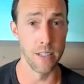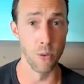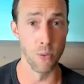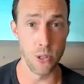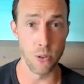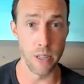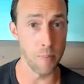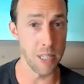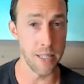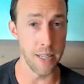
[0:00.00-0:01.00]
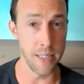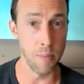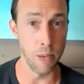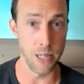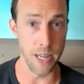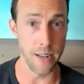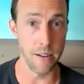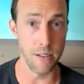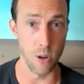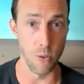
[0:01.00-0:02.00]
Silver's only up
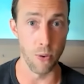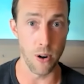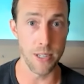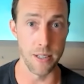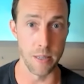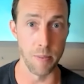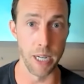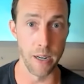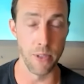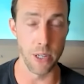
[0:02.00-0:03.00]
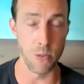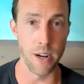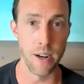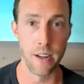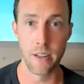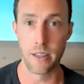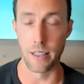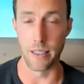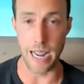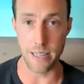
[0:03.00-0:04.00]
60% so far since the beginning of this run.
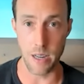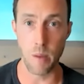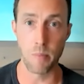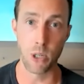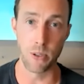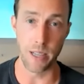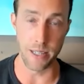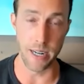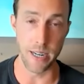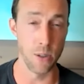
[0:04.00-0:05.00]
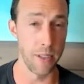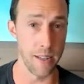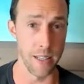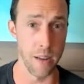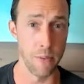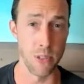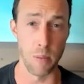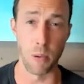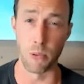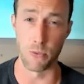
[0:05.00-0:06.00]
Last time, 2008, 2011, it was
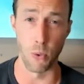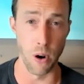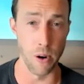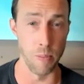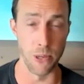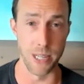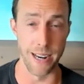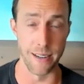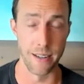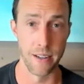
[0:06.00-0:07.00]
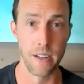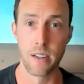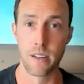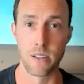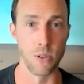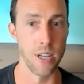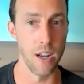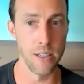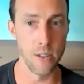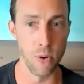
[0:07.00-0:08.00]
up almost 400%. So
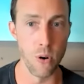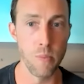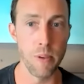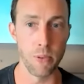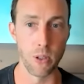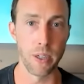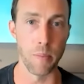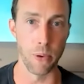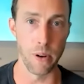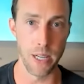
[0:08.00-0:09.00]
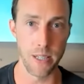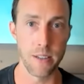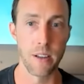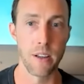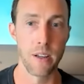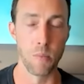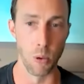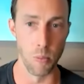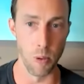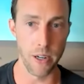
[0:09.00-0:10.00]
tons of room. If you look at previous
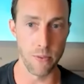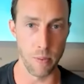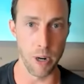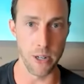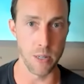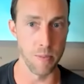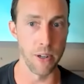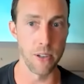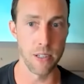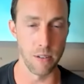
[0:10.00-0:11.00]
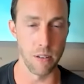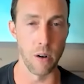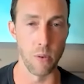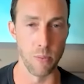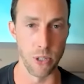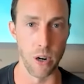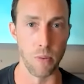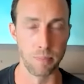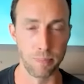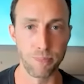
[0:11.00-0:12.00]
bull markets for precious metals, still a lot of room to
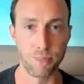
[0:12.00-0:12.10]
go.